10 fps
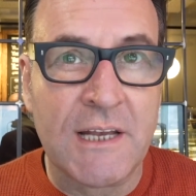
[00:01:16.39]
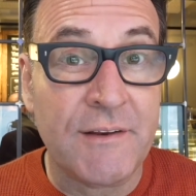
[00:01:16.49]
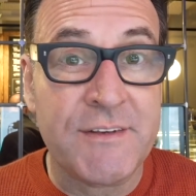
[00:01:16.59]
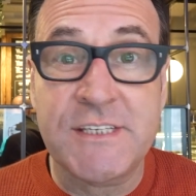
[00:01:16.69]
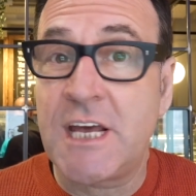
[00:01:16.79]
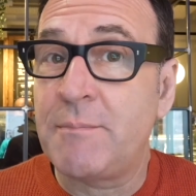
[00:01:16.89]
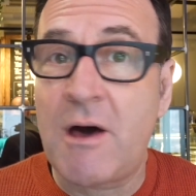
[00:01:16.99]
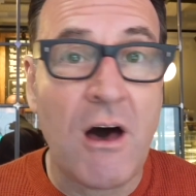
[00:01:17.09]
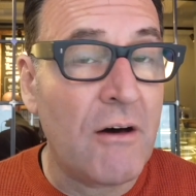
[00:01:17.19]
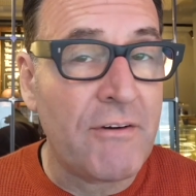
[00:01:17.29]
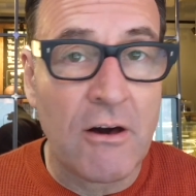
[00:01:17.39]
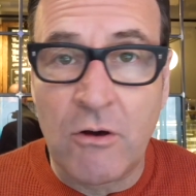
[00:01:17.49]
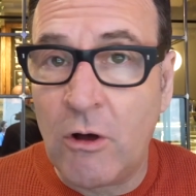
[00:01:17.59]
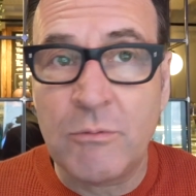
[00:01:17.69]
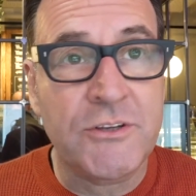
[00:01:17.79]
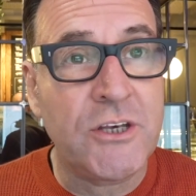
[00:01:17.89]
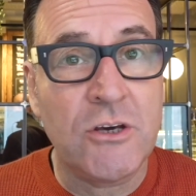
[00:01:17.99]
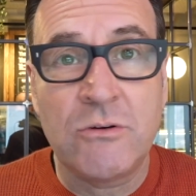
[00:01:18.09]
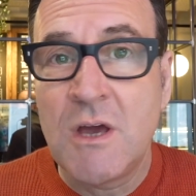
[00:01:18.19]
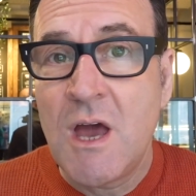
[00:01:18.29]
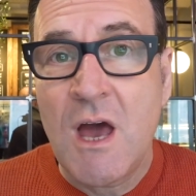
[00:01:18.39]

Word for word: I'd love to set up a half hour call with you.